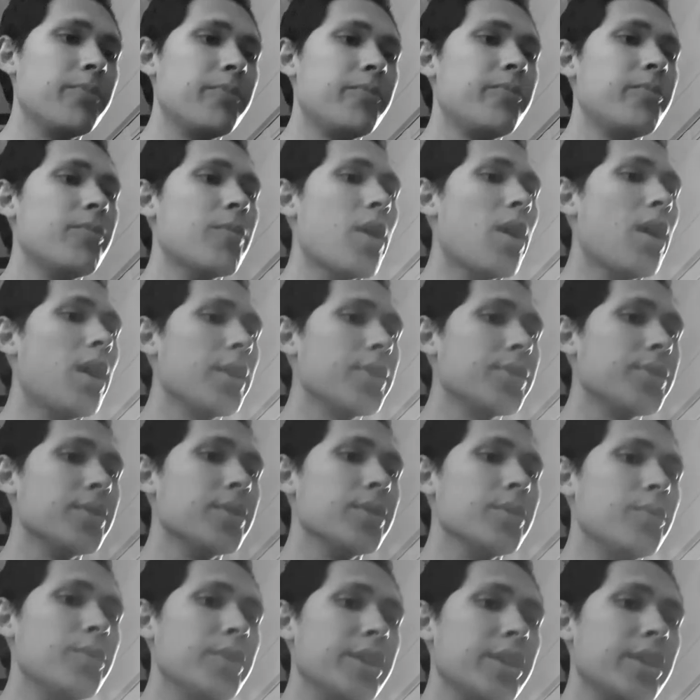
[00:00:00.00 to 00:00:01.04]
author
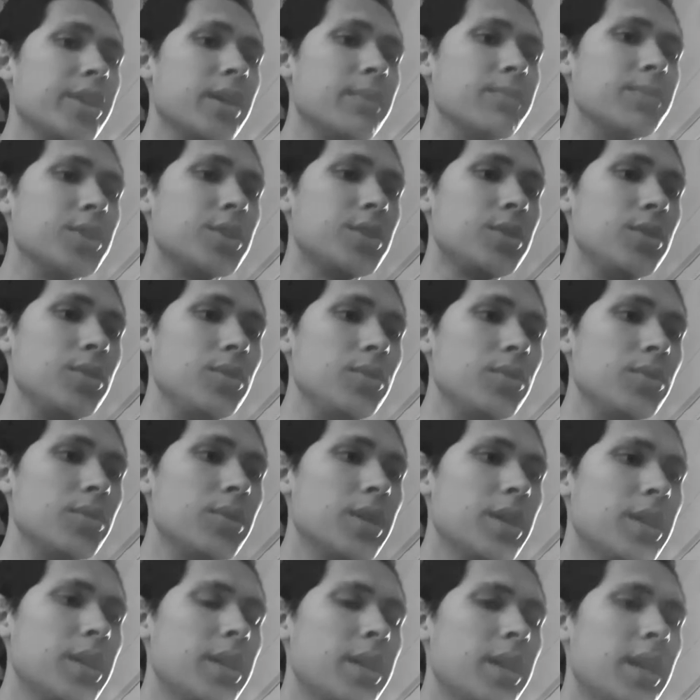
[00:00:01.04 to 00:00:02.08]
when it comes to
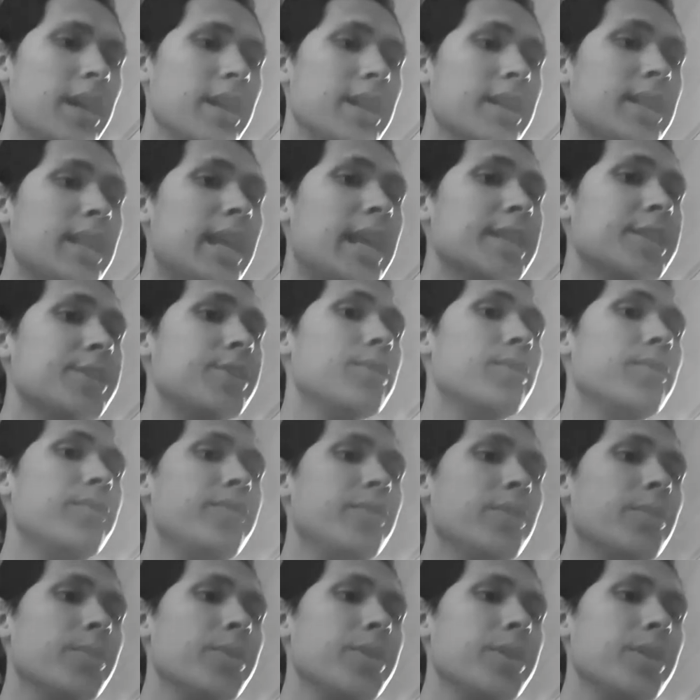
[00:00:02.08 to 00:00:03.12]
classical
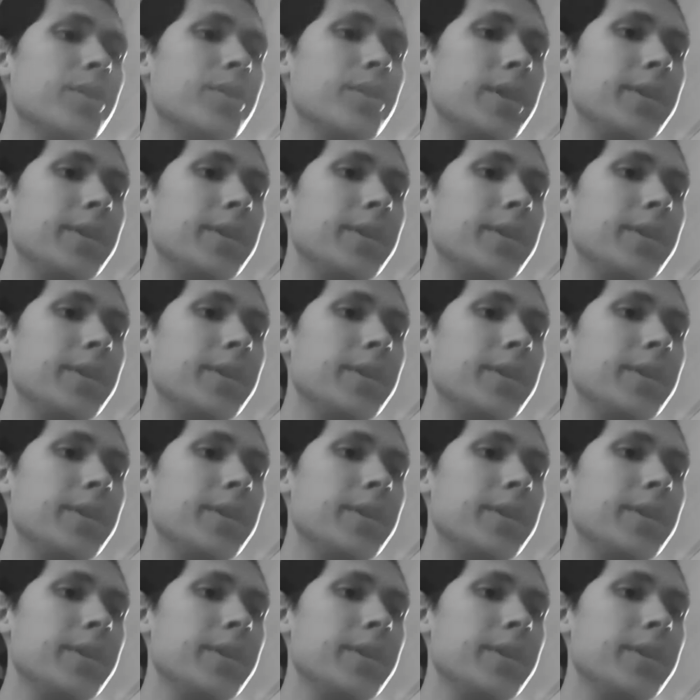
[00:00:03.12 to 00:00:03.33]
film theory.